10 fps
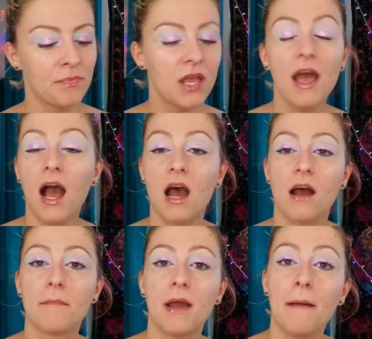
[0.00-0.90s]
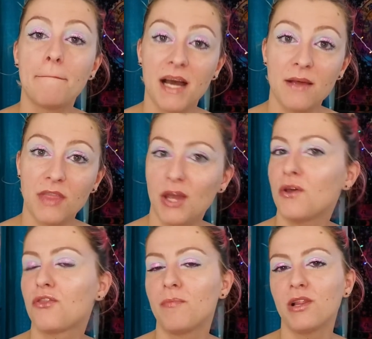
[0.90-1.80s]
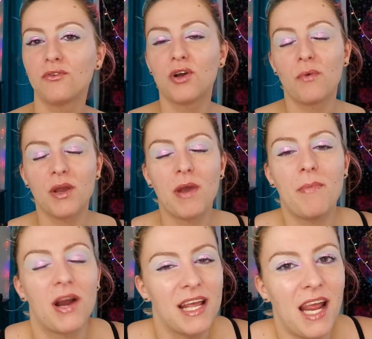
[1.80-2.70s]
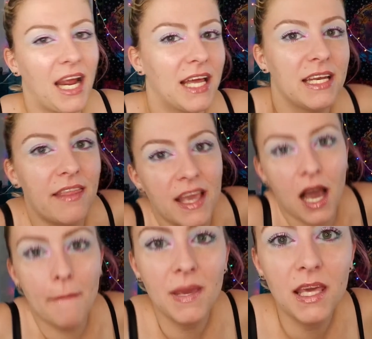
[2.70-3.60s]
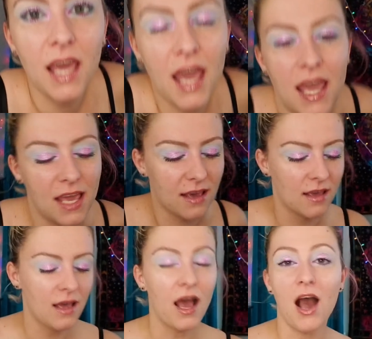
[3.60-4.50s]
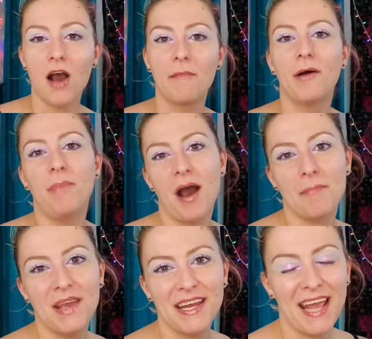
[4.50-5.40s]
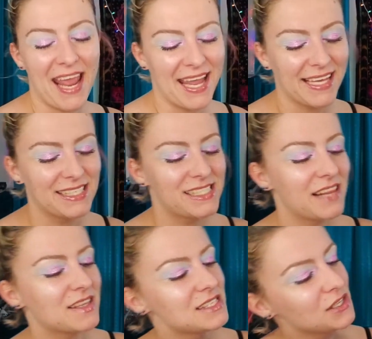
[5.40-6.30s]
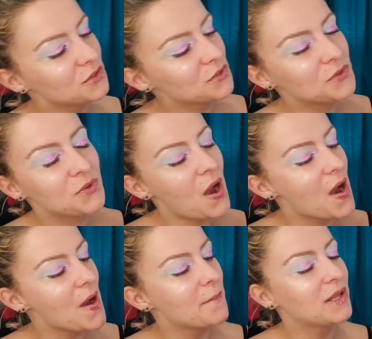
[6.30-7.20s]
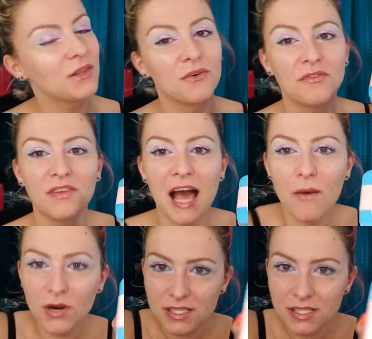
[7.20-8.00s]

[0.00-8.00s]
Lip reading: But they threw me a little going away party and they got me a bop it and this little flowers.